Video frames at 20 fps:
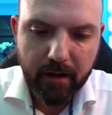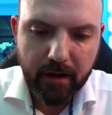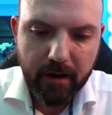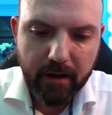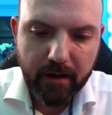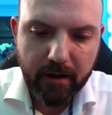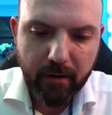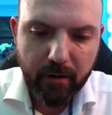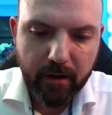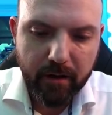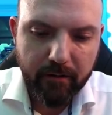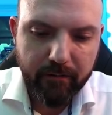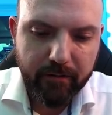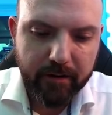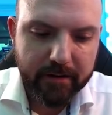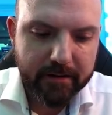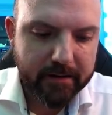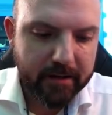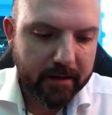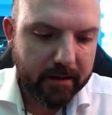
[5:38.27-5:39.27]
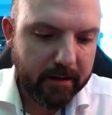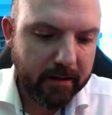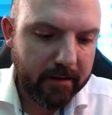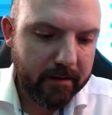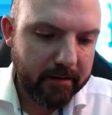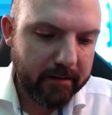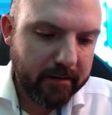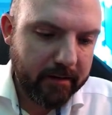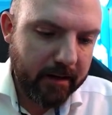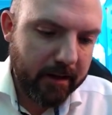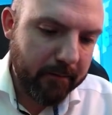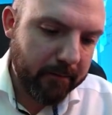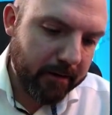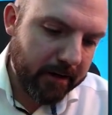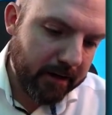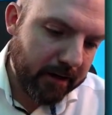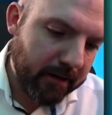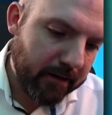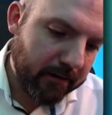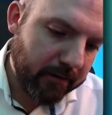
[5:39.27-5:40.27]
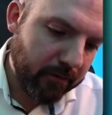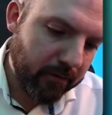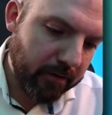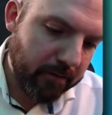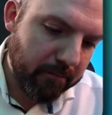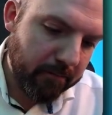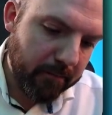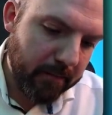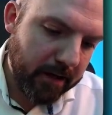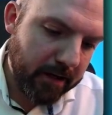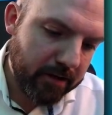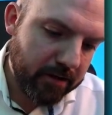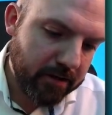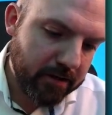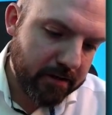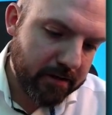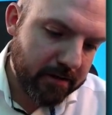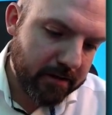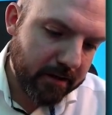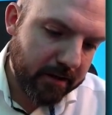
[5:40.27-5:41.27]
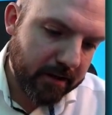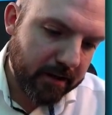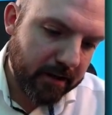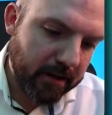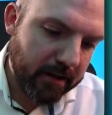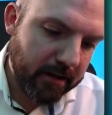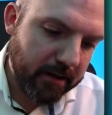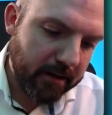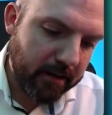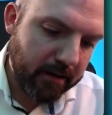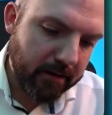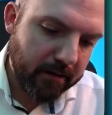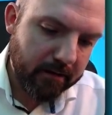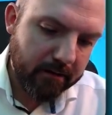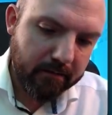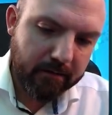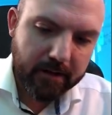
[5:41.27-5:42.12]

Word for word: And now I have exactly the same color, so it matches the color here.